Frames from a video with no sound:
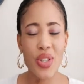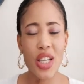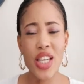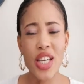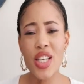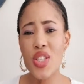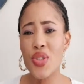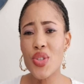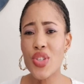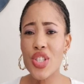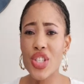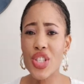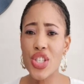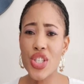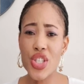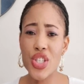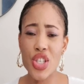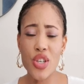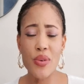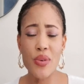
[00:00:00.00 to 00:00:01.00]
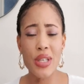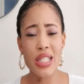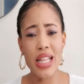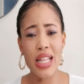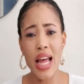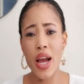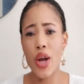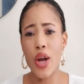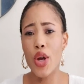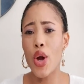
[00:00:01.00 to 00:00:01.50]
So the history teacher
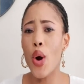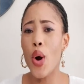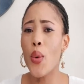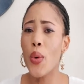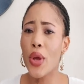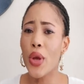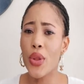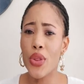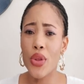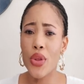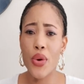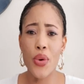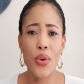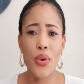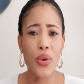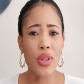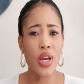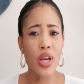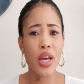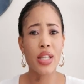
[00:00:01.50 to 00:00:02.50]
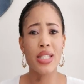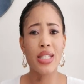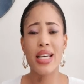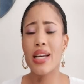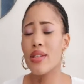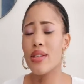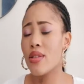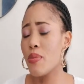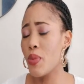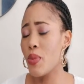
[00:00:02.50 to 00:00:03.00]
was like going through the
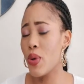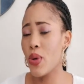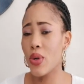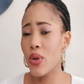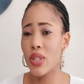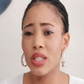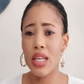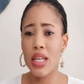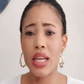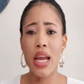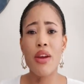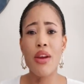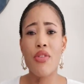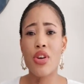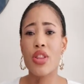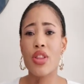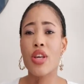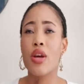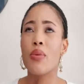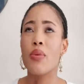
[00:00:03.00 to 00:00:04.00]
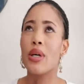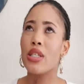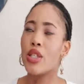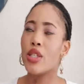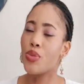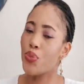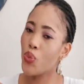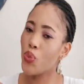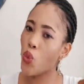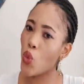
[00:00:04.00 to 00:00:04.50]
textbooks, and everything
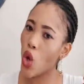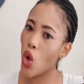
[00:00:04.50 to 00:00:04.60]
was